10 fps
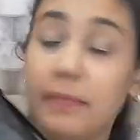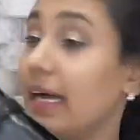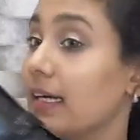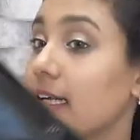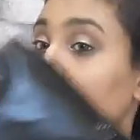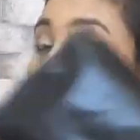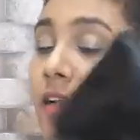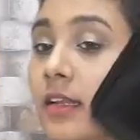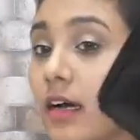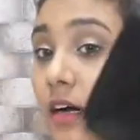are packed
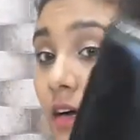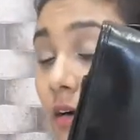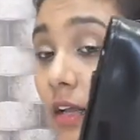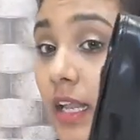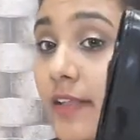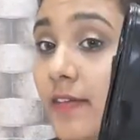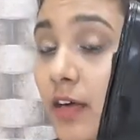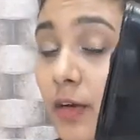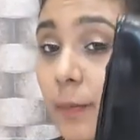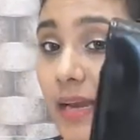in a
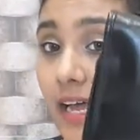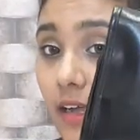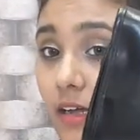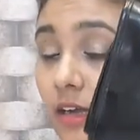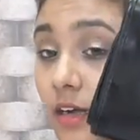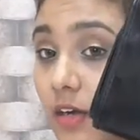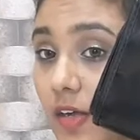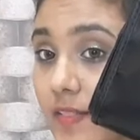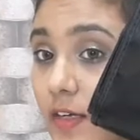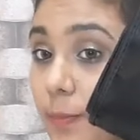leather, black color
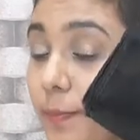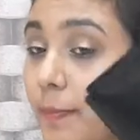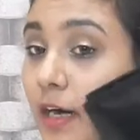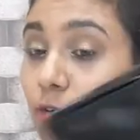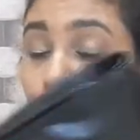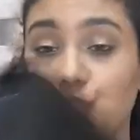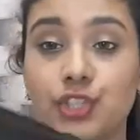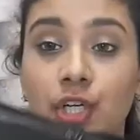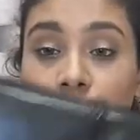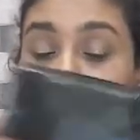leather pouch.
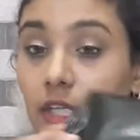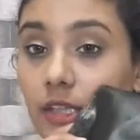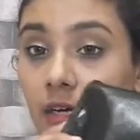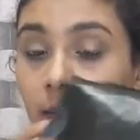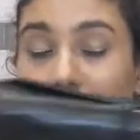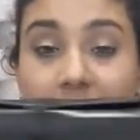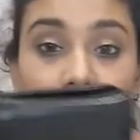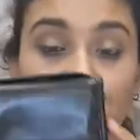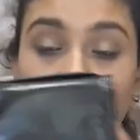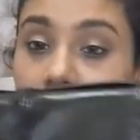The
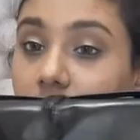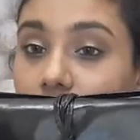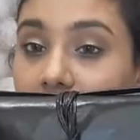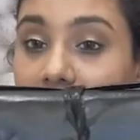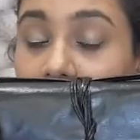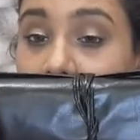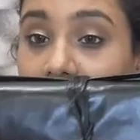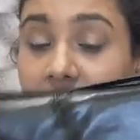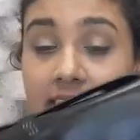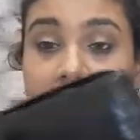packaging is very
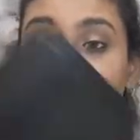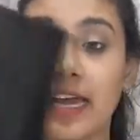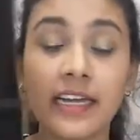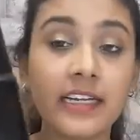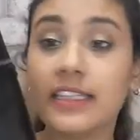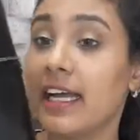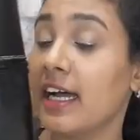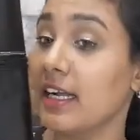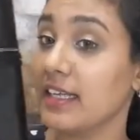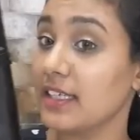classy and they
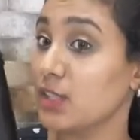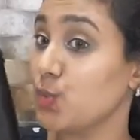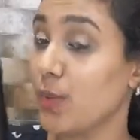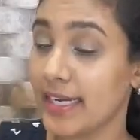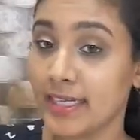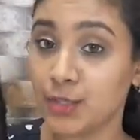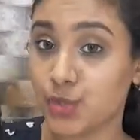are, it is very